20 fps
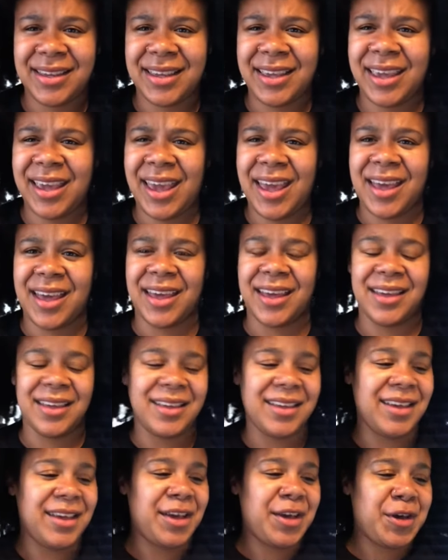yeah
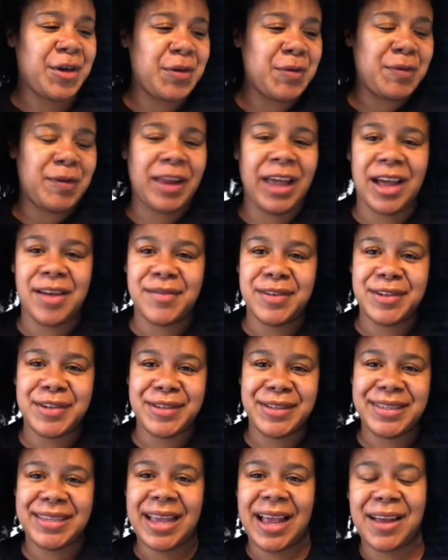hopefully have a
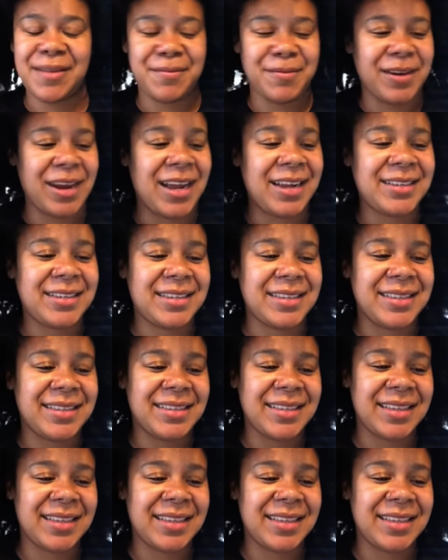good time reacting to